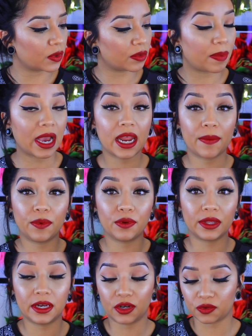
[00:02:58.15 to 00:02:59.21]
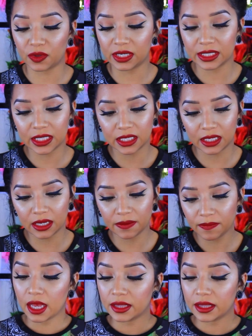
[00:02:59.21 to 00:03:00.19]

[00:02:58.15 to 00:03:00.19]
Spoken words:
with pineapple and green tea.